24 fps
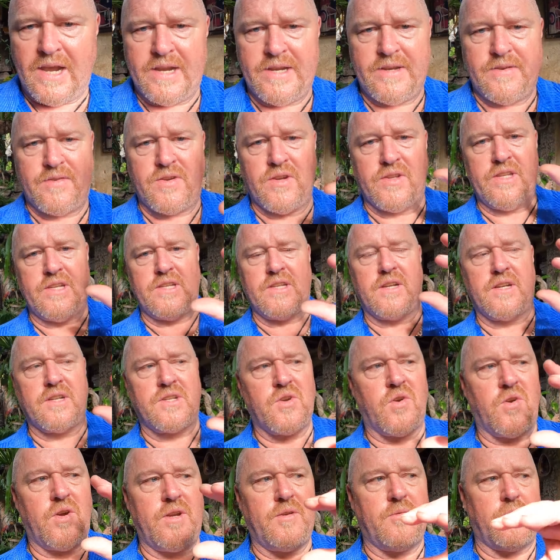and you've got these little
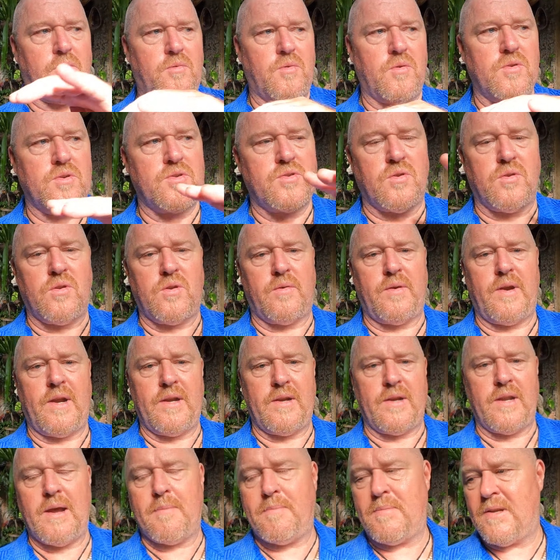tiny little rooms all
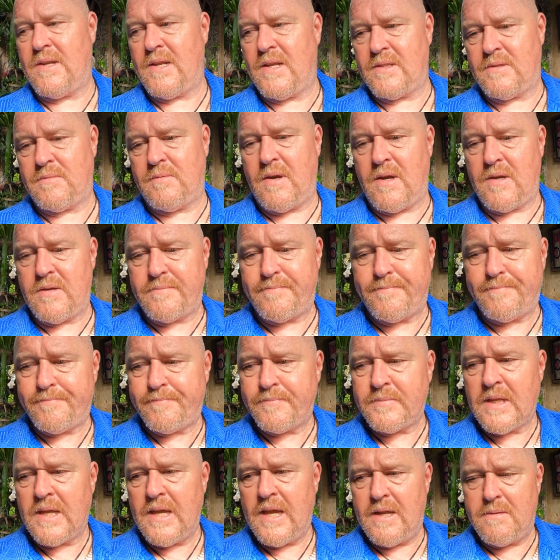around up and down the road,
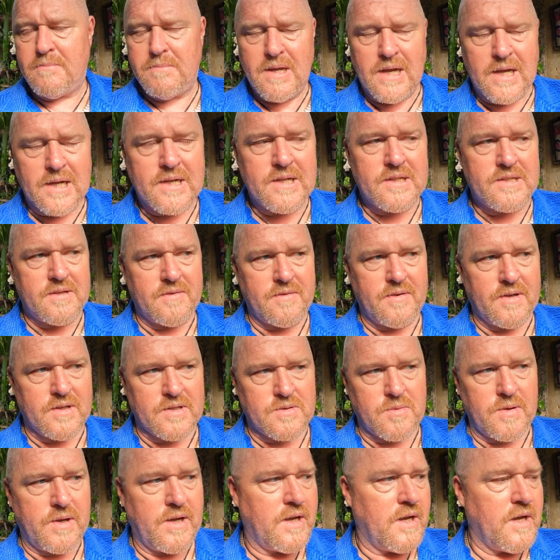and markets and everything
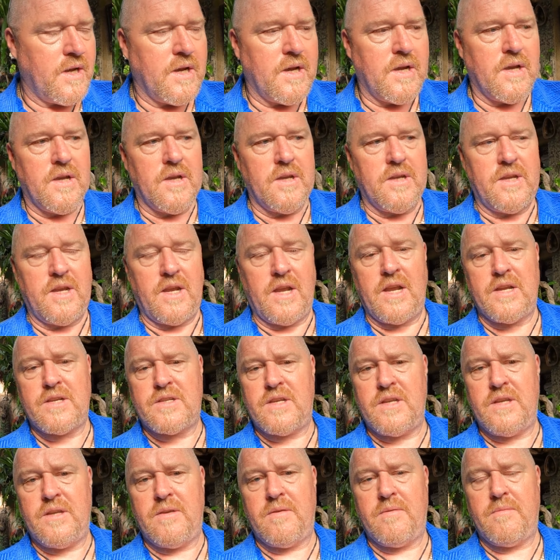else where you can
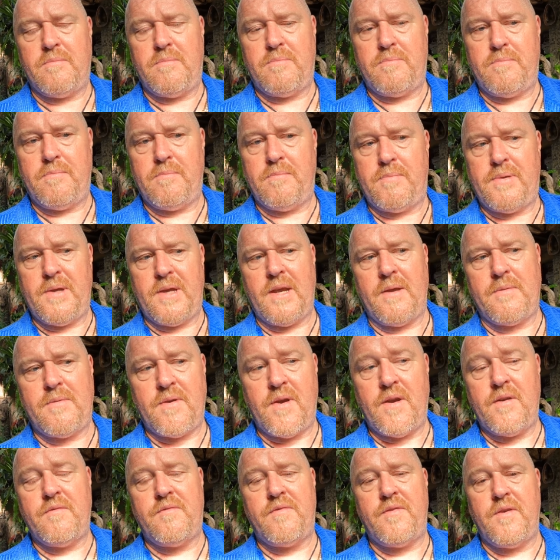actually pick up
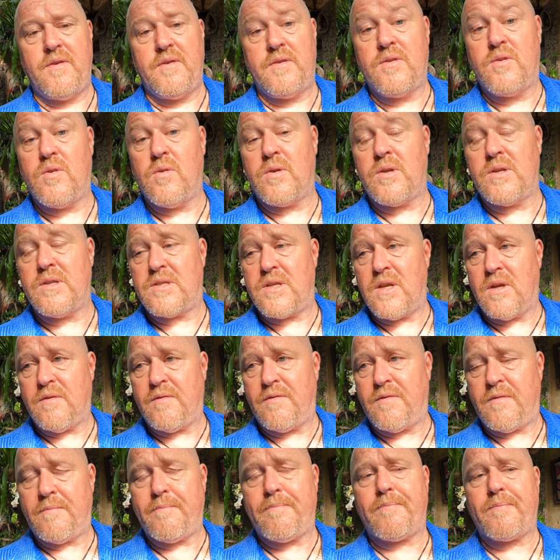your own food and cook it
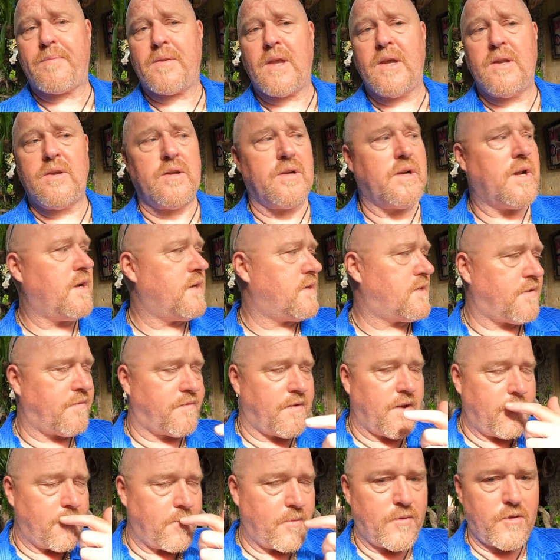yourself. And I noticed the
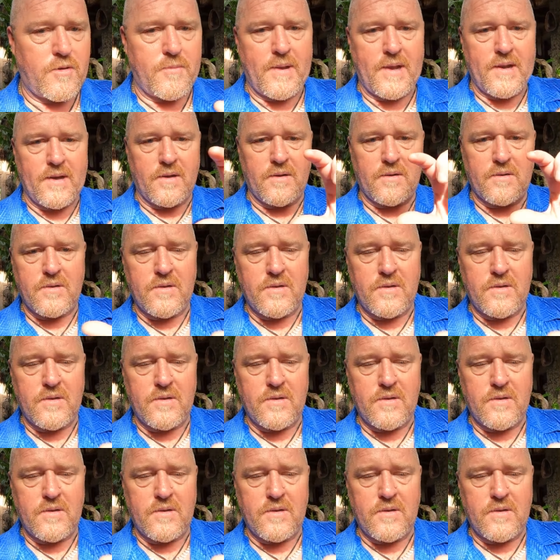family room had a